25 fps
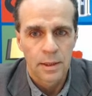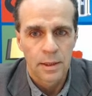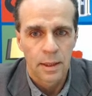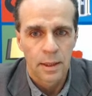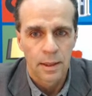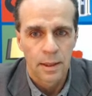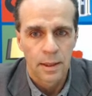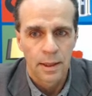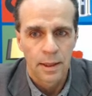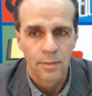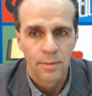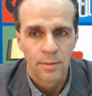
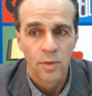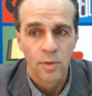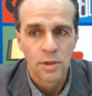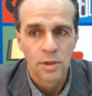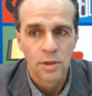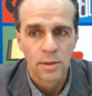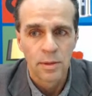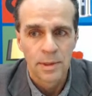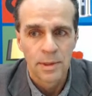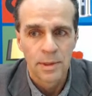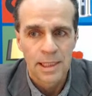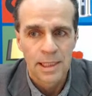a
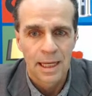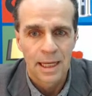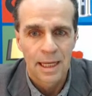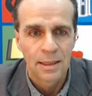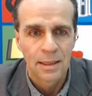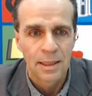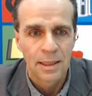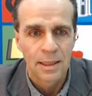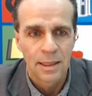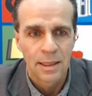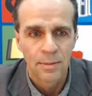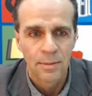
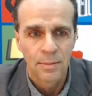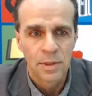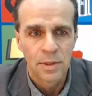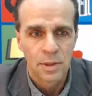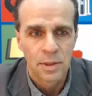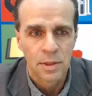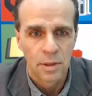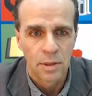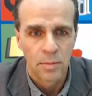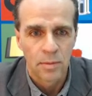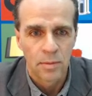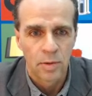multimodality
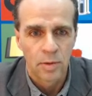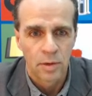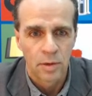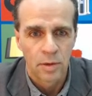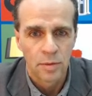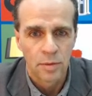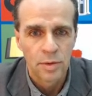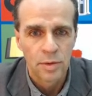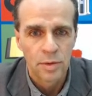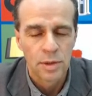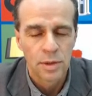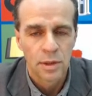imaging
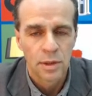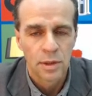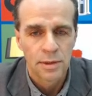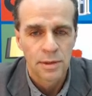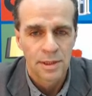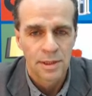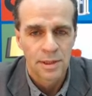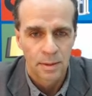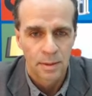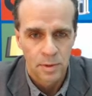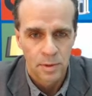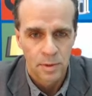approach,
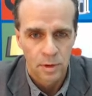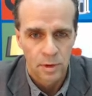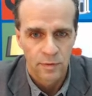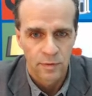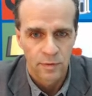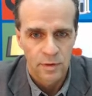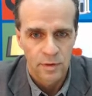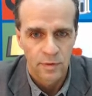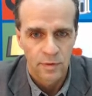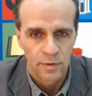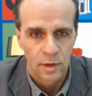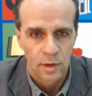
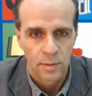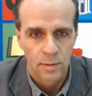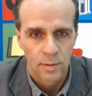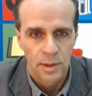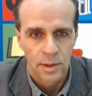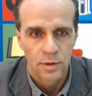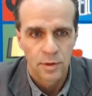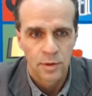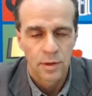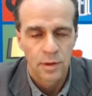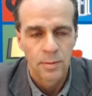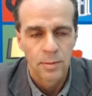subsurface
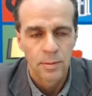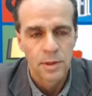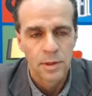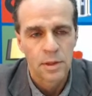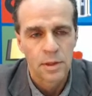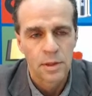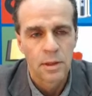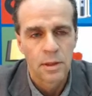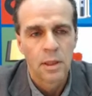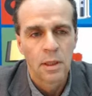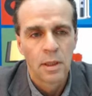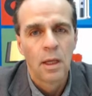volumetric
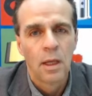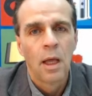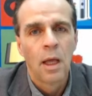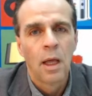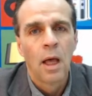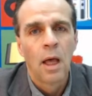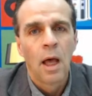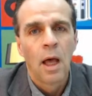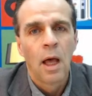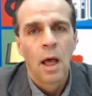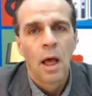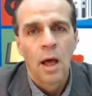imaging,
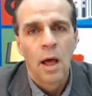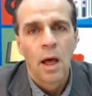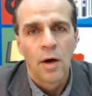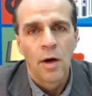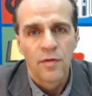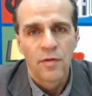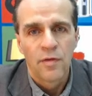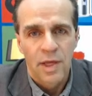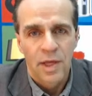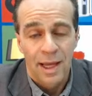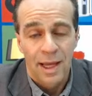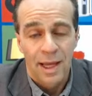
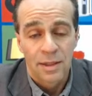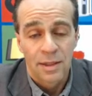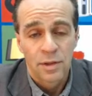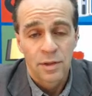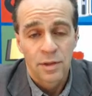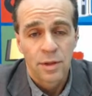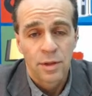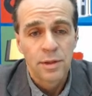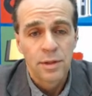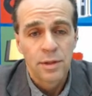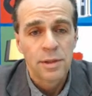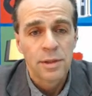of
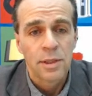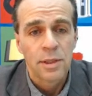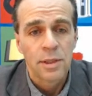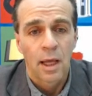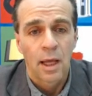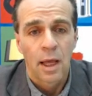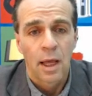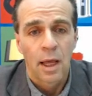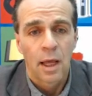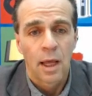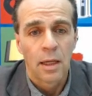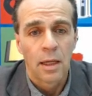cancers
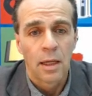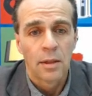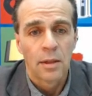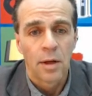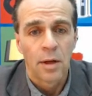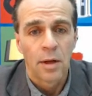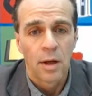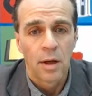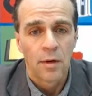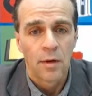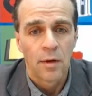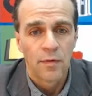and
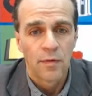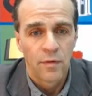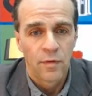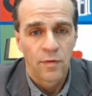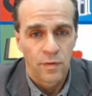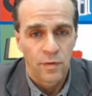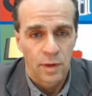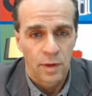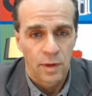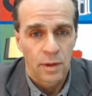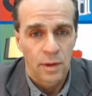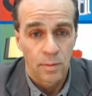of,
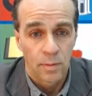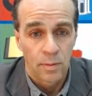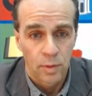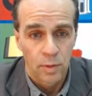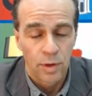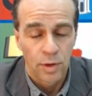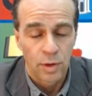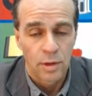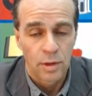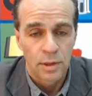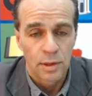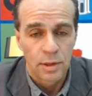
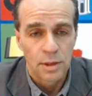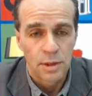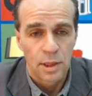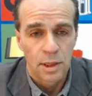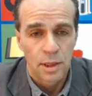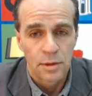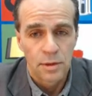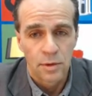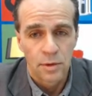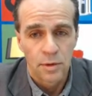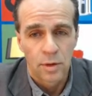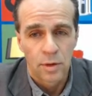importantly,
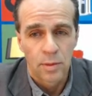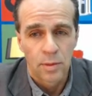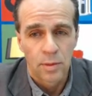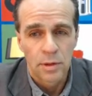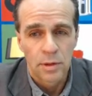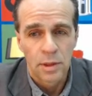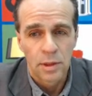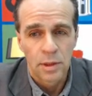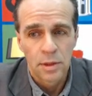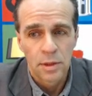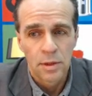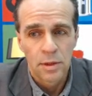adjacent normal
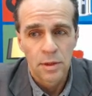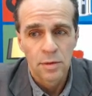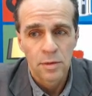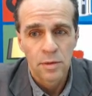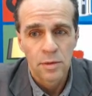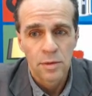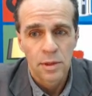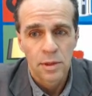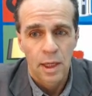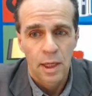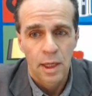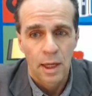
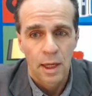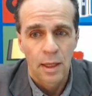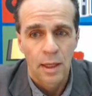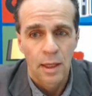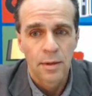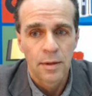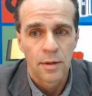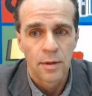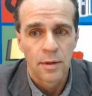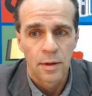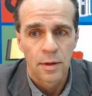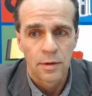tissues
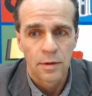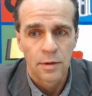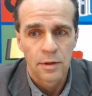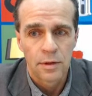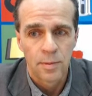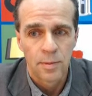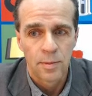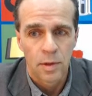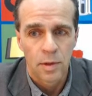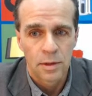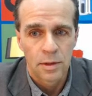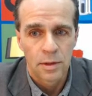and their
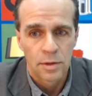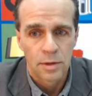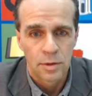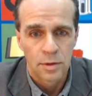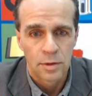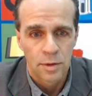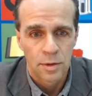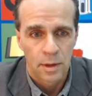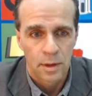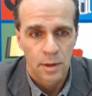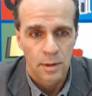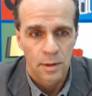response to
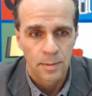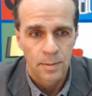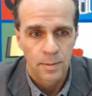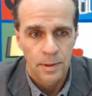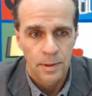therapy.